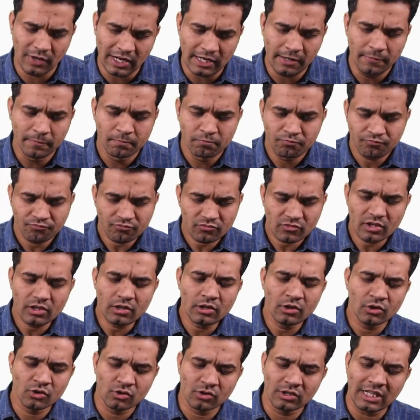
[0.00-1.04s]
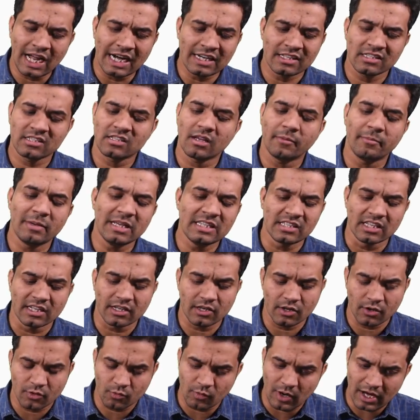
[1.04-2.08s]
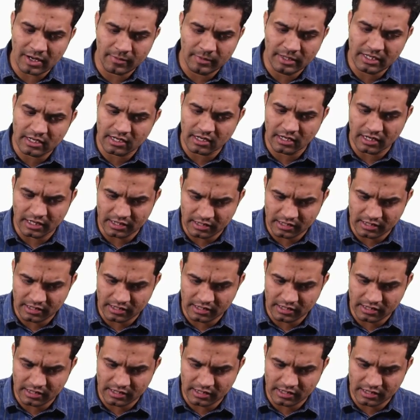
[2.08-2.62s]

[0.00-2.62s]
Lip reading: Well, so that is the basic requirement